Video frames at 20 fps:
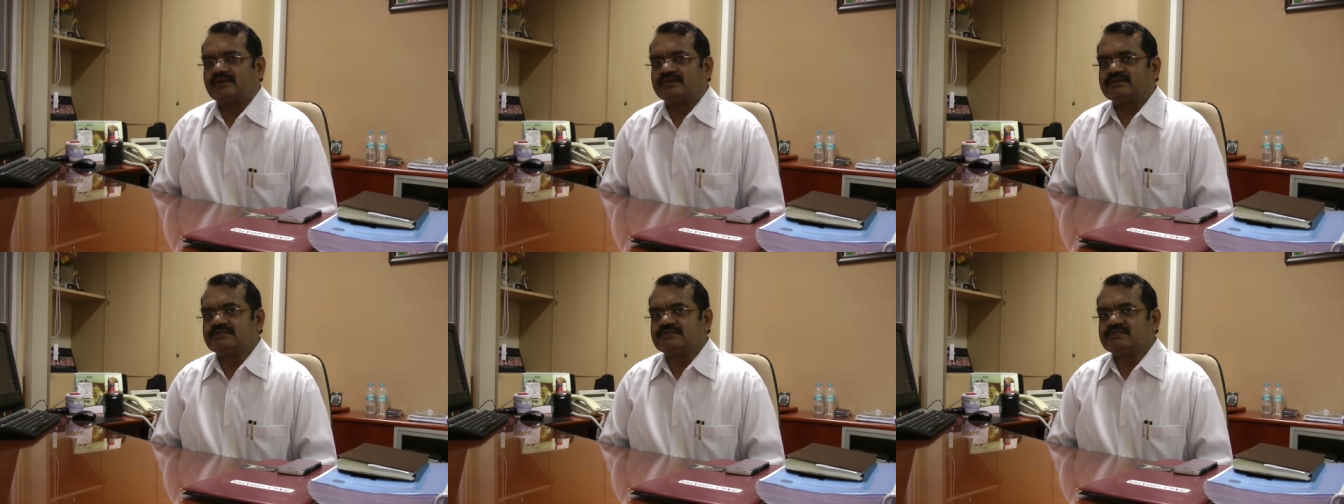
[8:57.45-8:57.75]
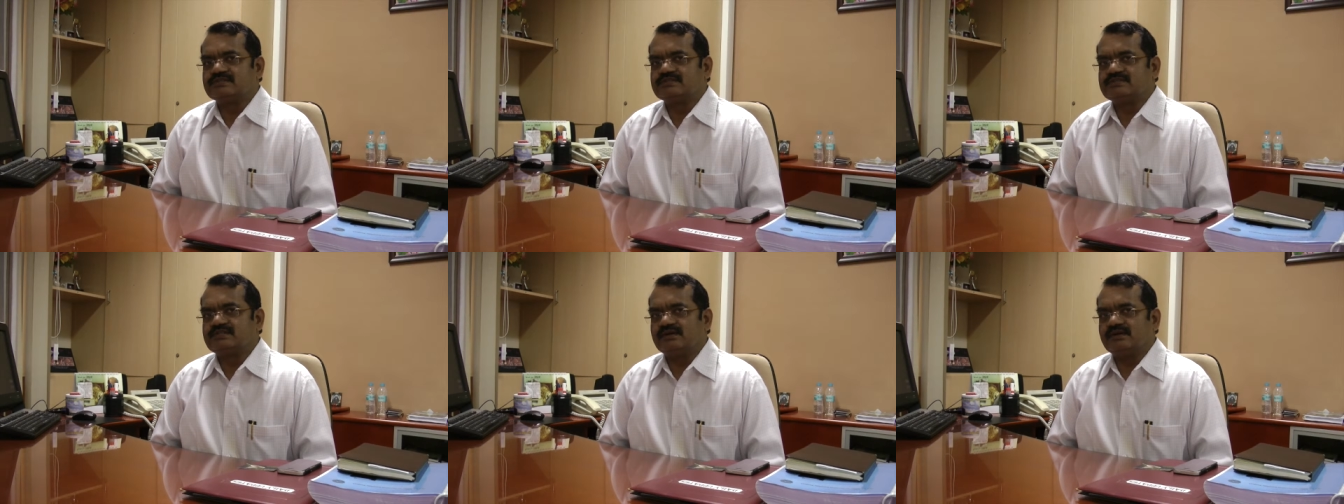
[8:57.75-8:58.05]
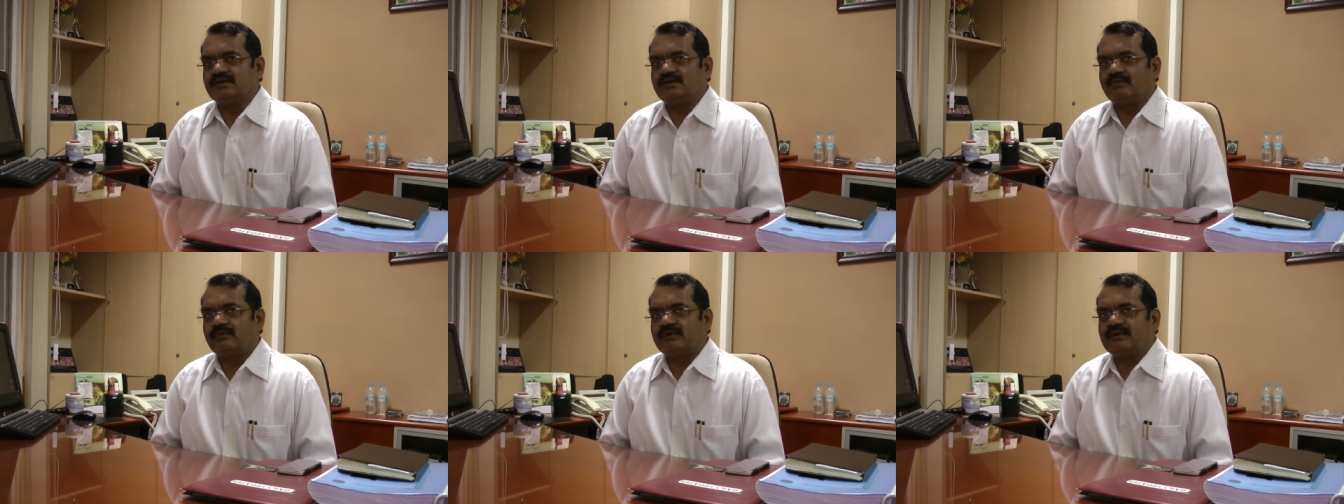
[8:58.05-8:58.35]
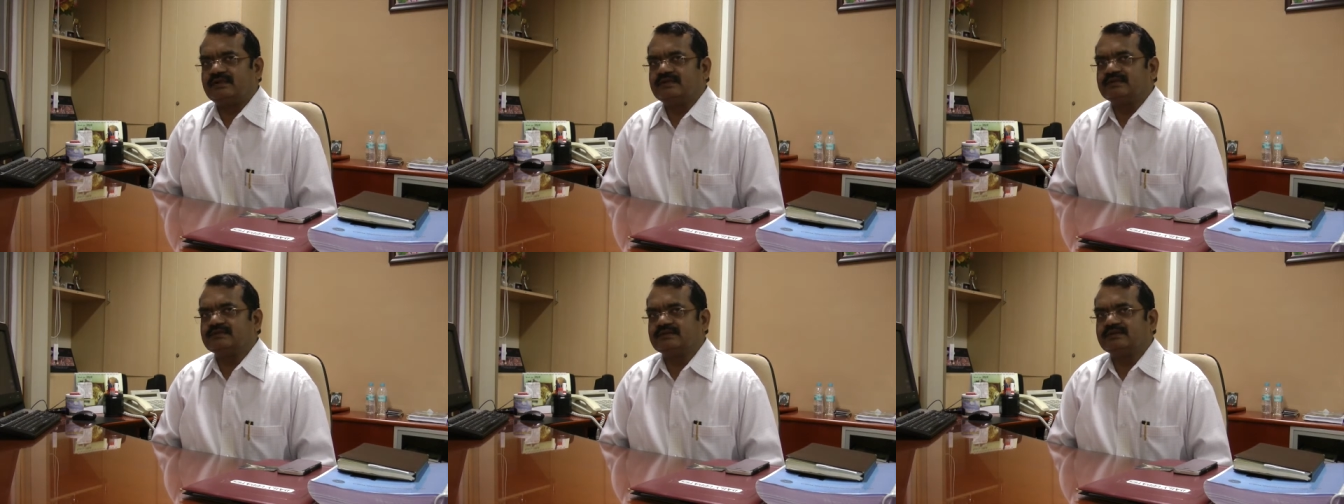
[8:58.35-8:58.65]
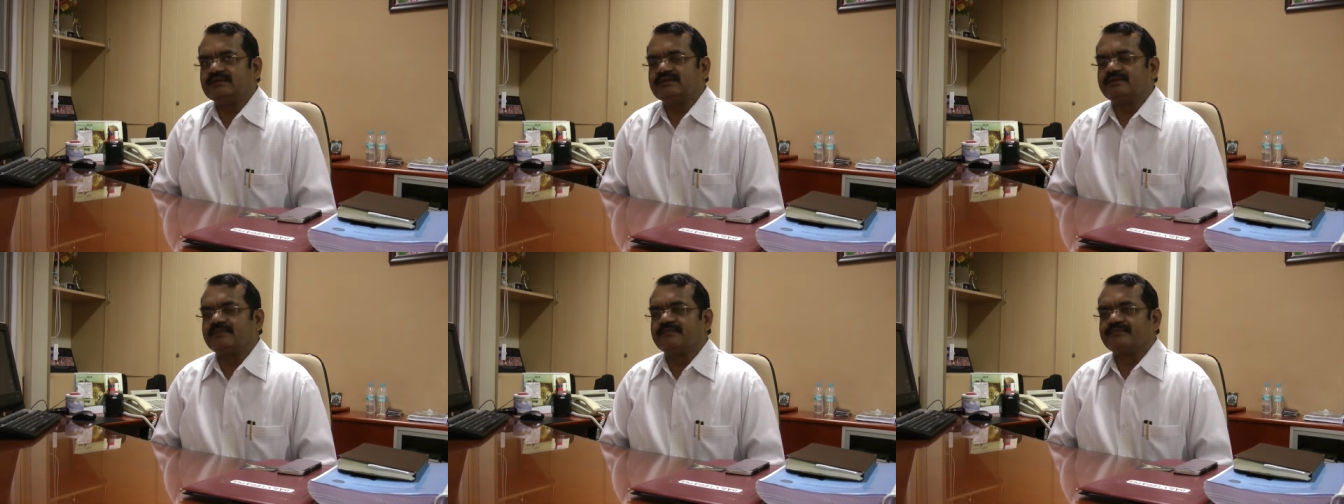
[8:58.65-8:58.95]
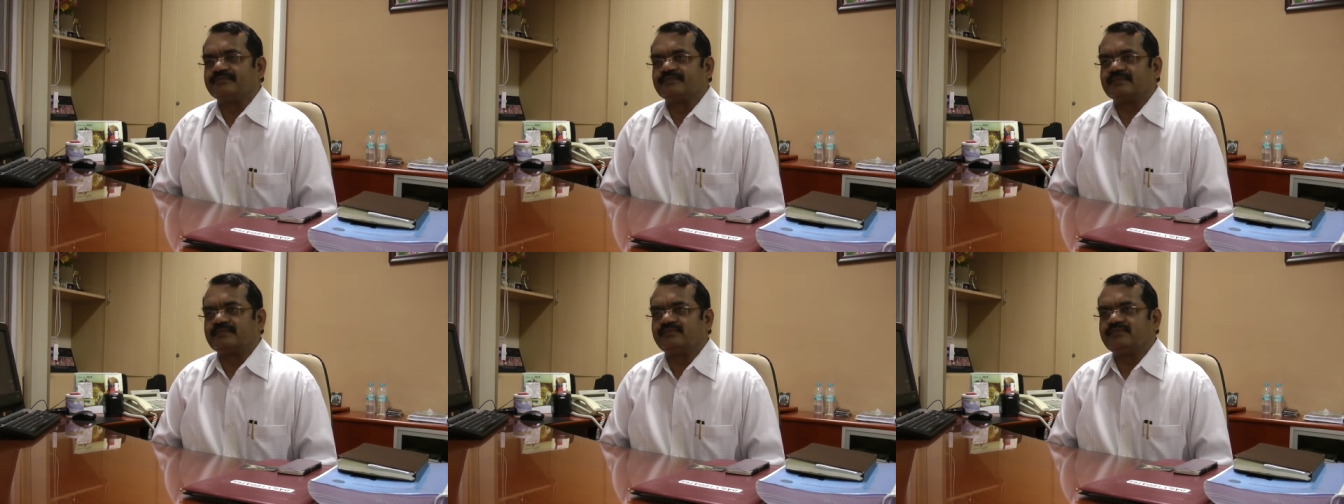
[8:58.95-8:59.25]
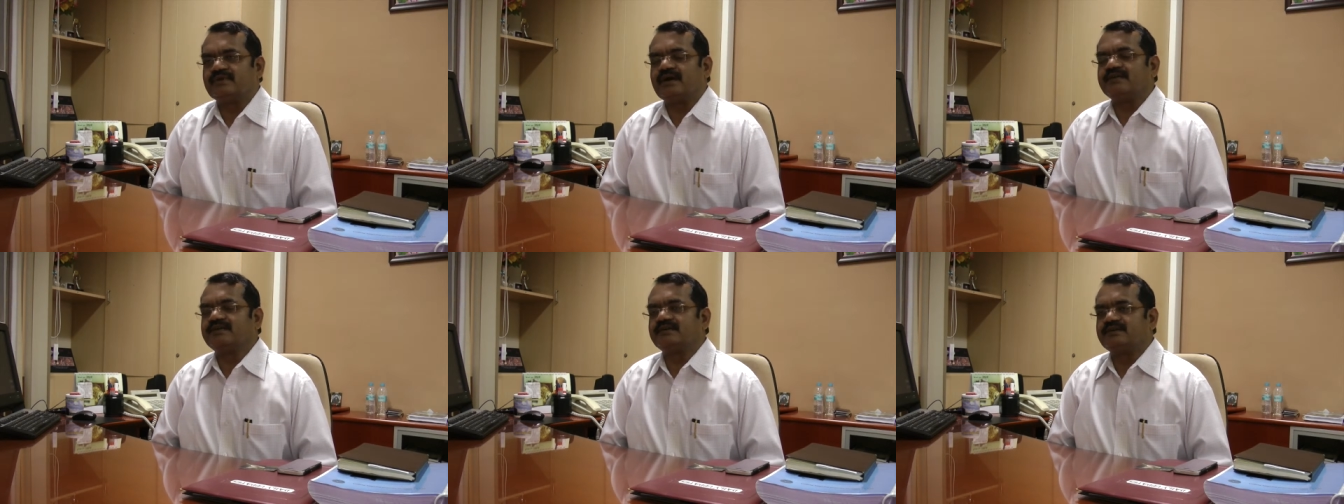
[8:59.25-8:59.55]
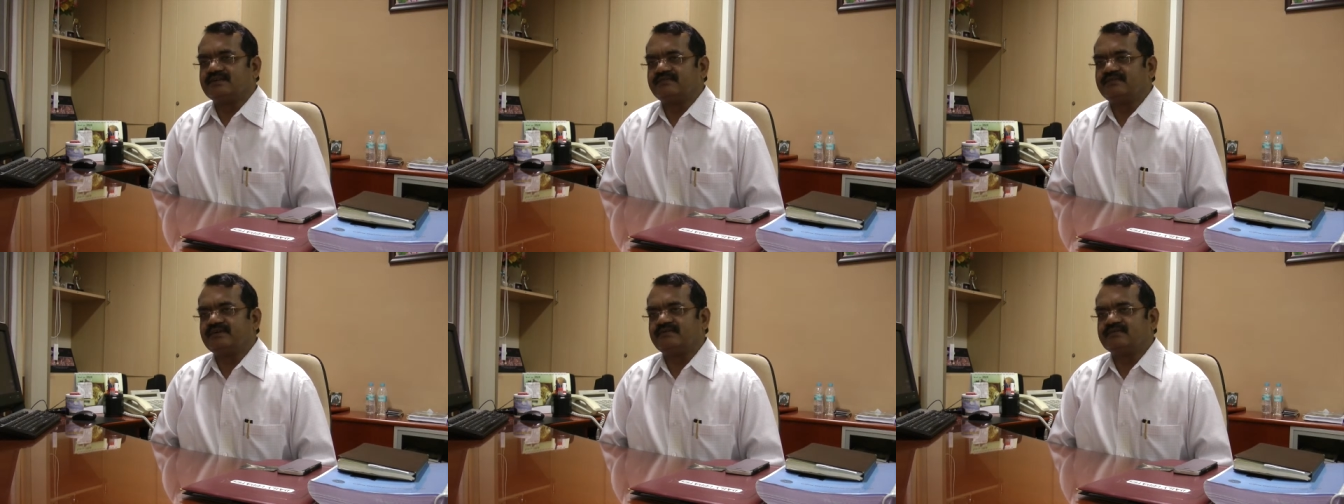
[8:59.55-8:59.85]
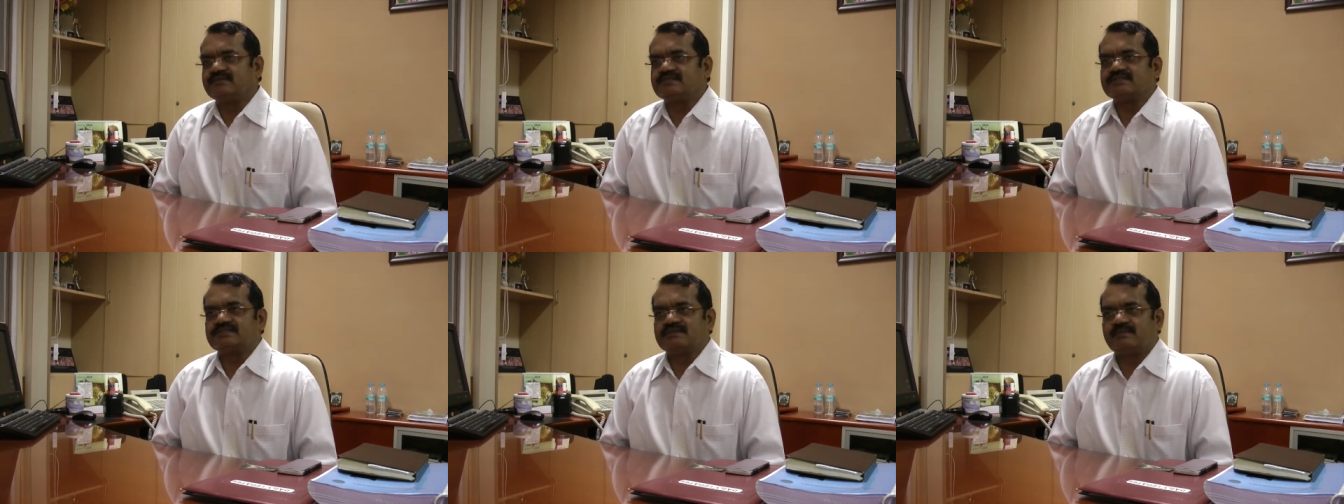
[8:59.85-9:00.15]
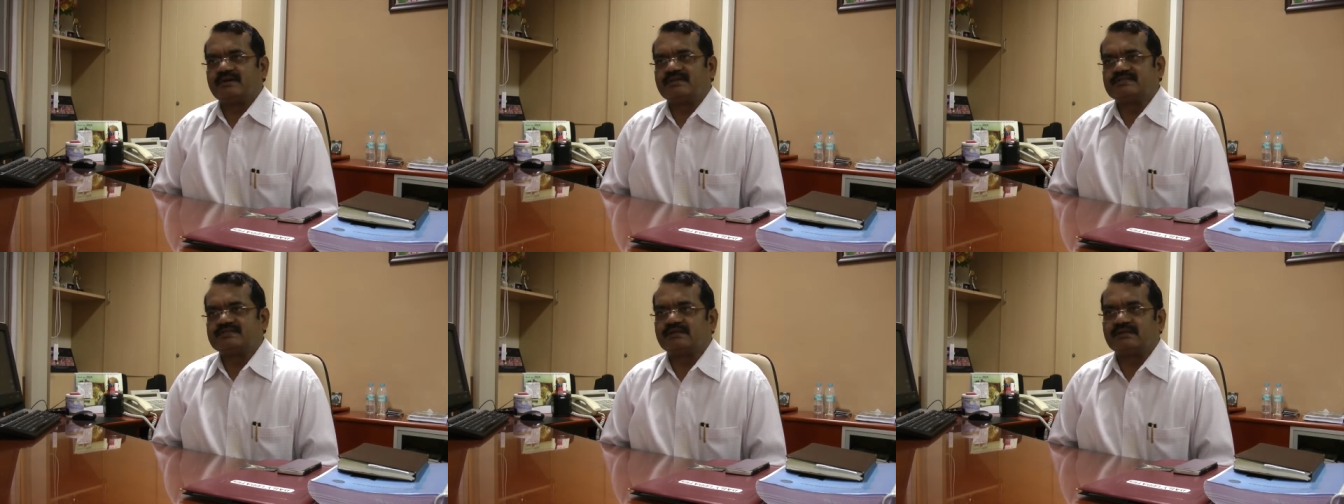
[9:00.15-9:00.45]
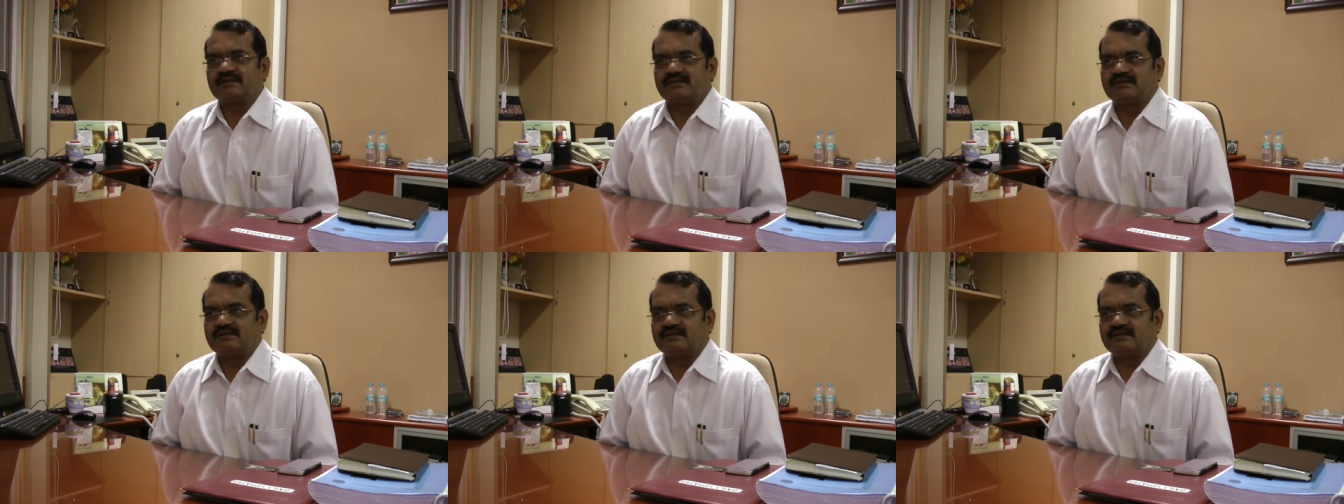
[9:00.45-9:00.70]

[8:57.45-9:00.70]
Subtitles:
this is the only thing we identified which is the major